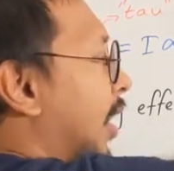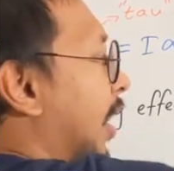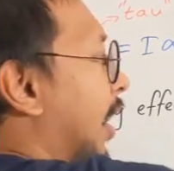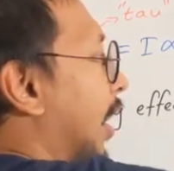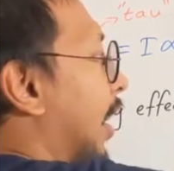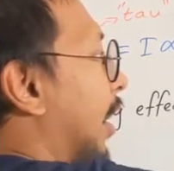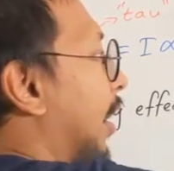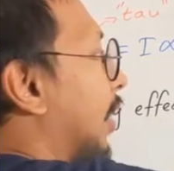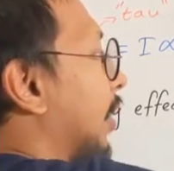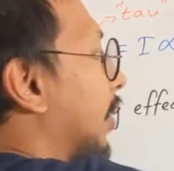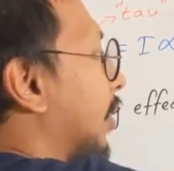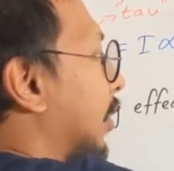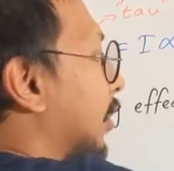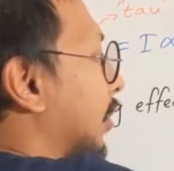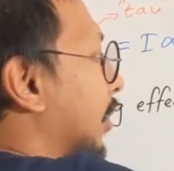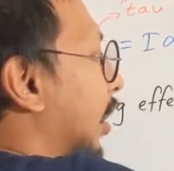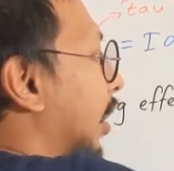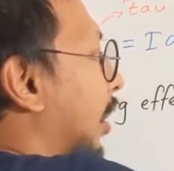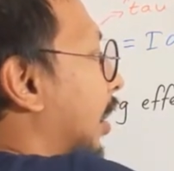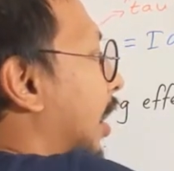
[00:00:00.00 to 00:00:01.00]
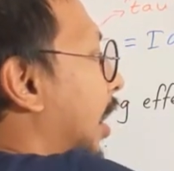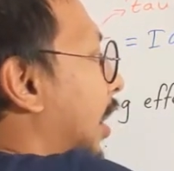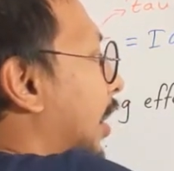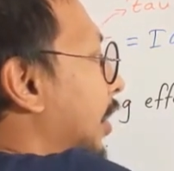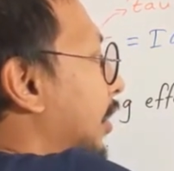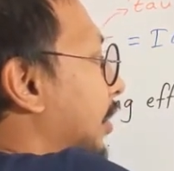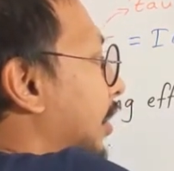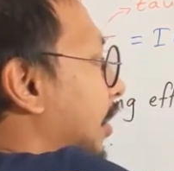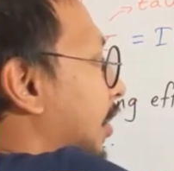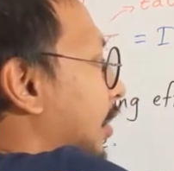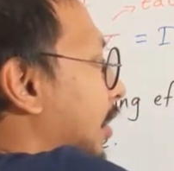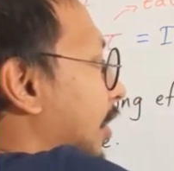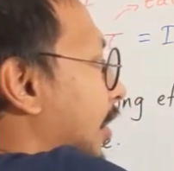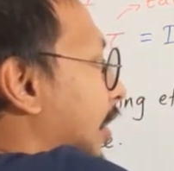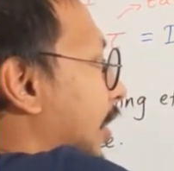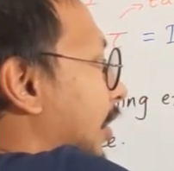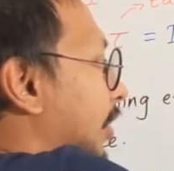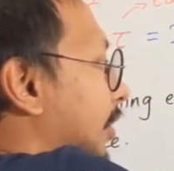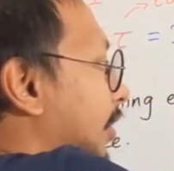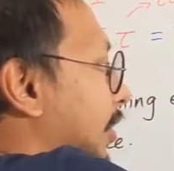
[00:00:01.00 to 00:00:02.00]
and the line that
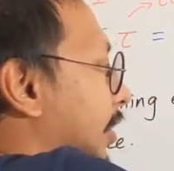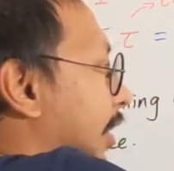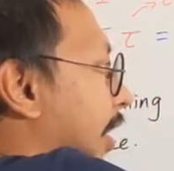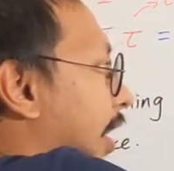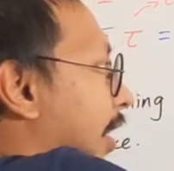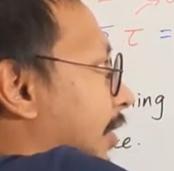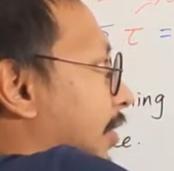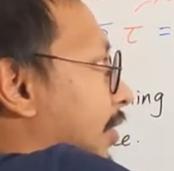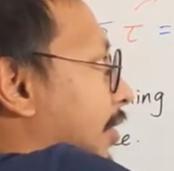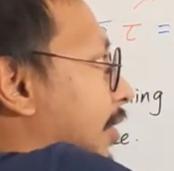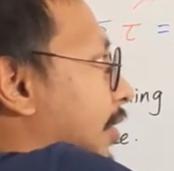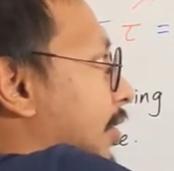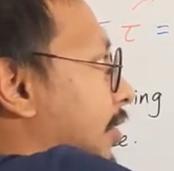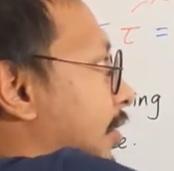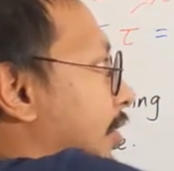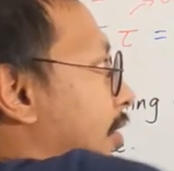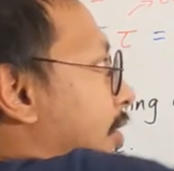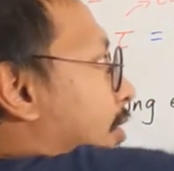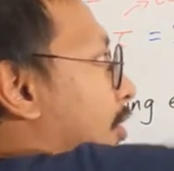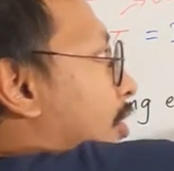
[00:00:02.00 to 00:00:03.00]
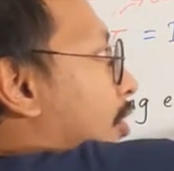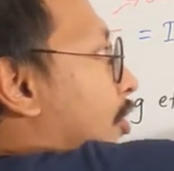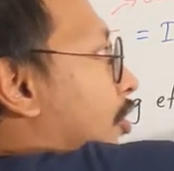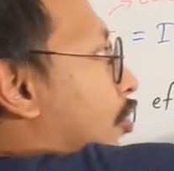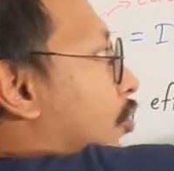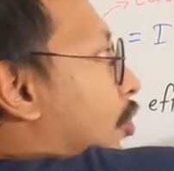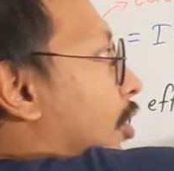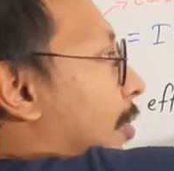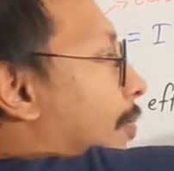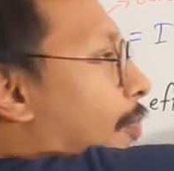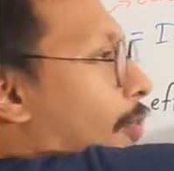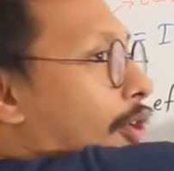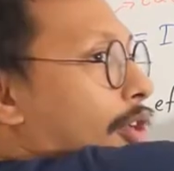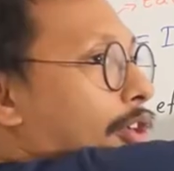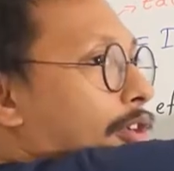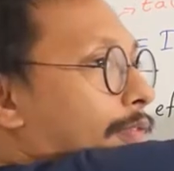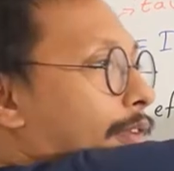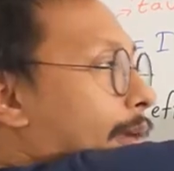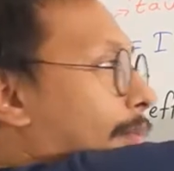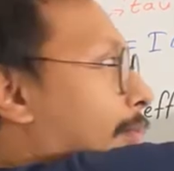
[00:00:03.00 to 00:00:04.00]
connects the axis to the
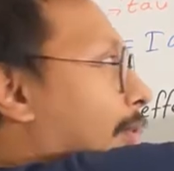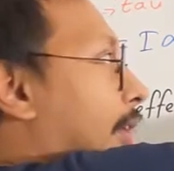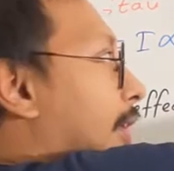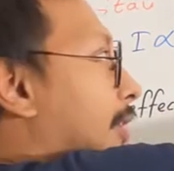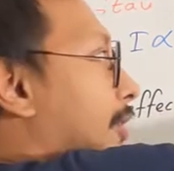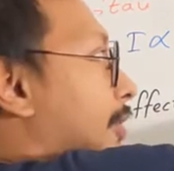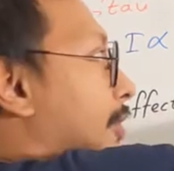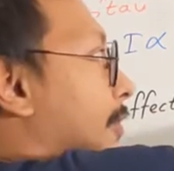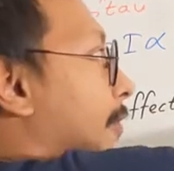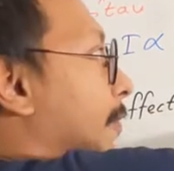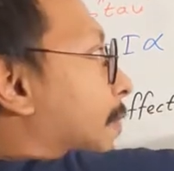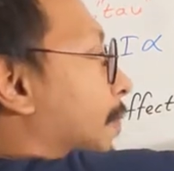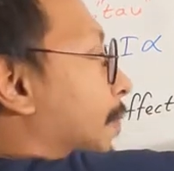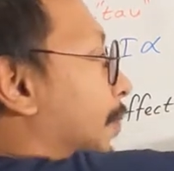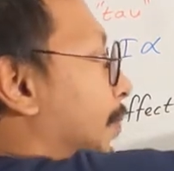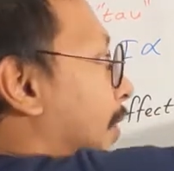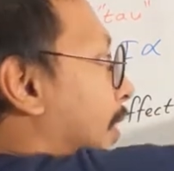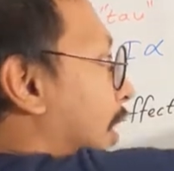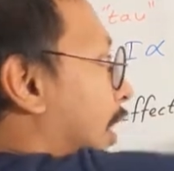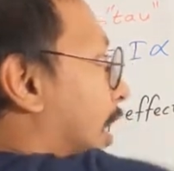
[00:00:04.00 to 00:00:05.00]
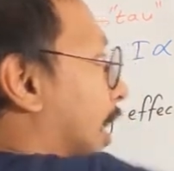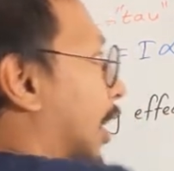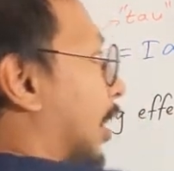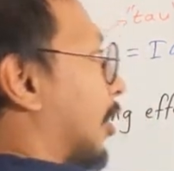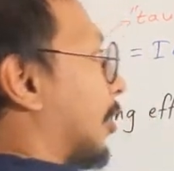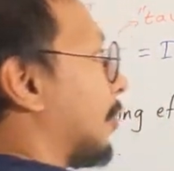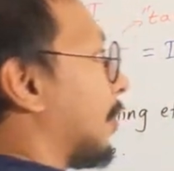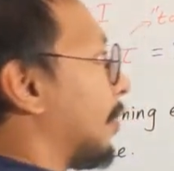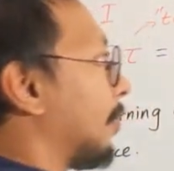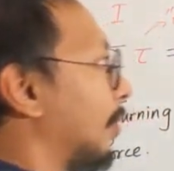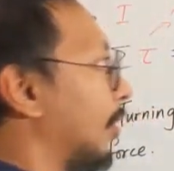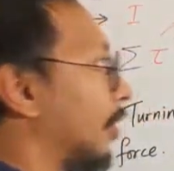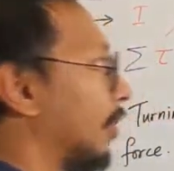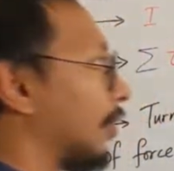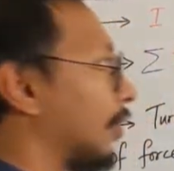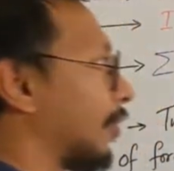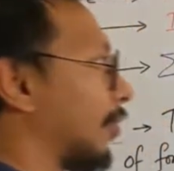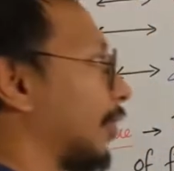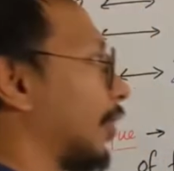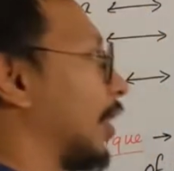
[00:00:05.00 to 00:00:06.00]
point of application. And remember,
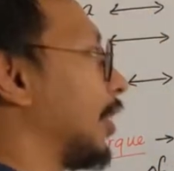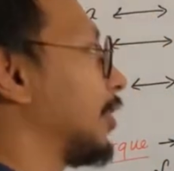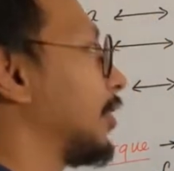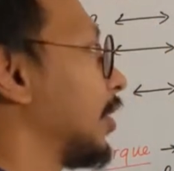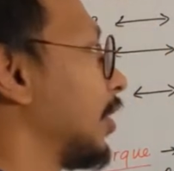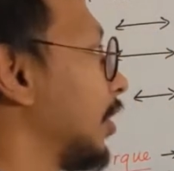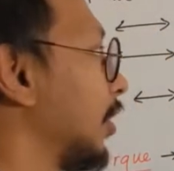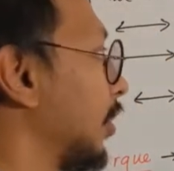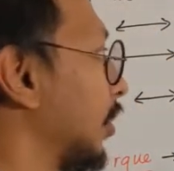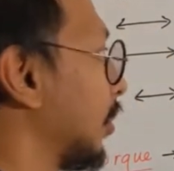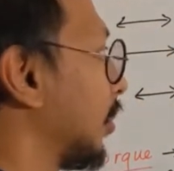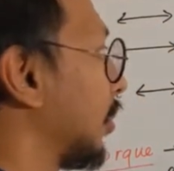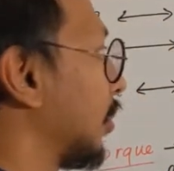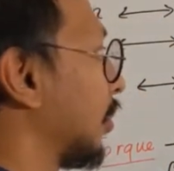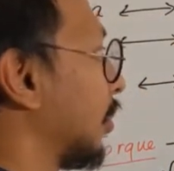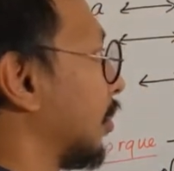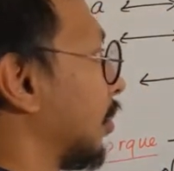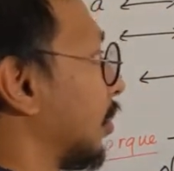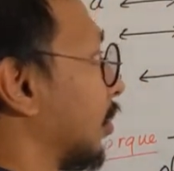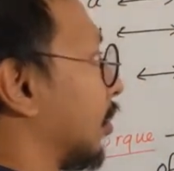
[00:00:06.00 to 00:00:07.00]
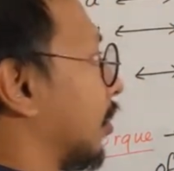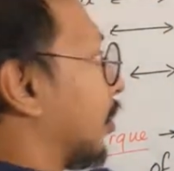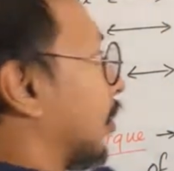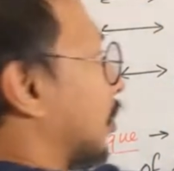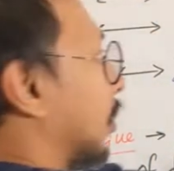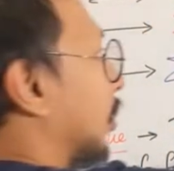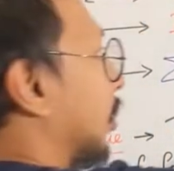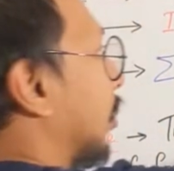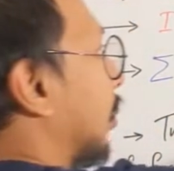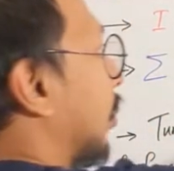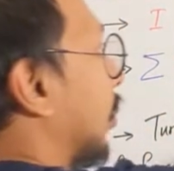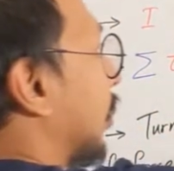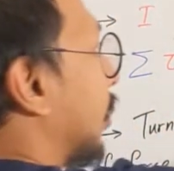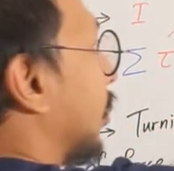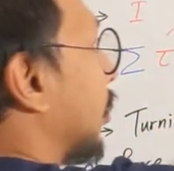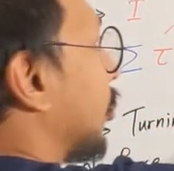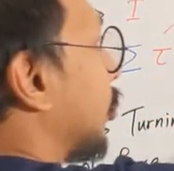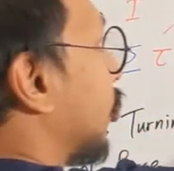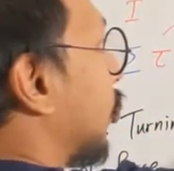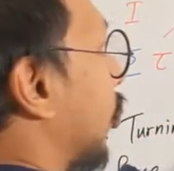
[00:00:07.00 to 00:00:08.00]
theta
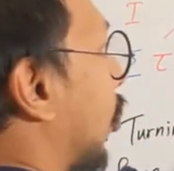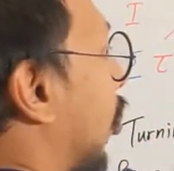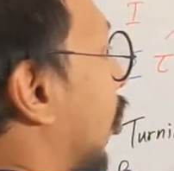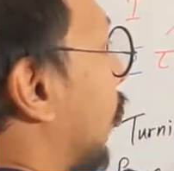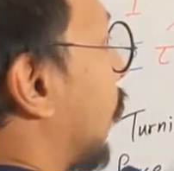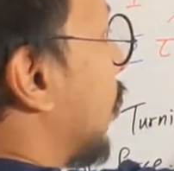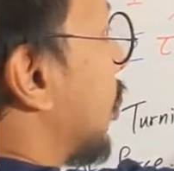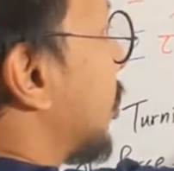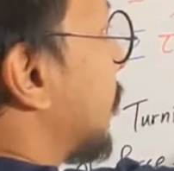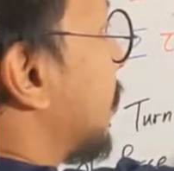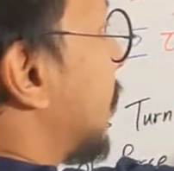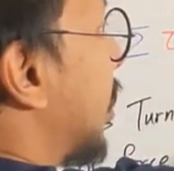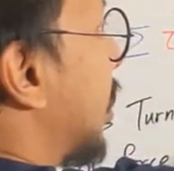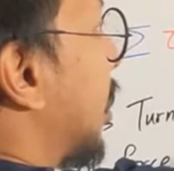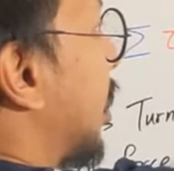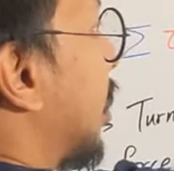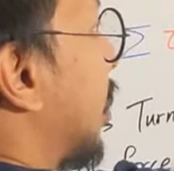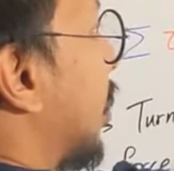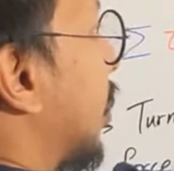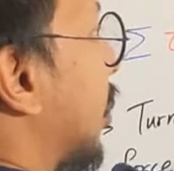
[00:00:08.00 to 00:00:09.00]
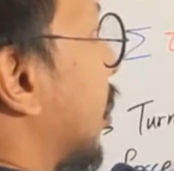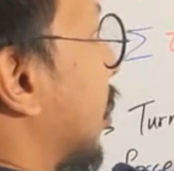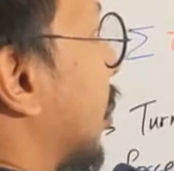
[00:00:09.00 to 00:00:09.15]
should always be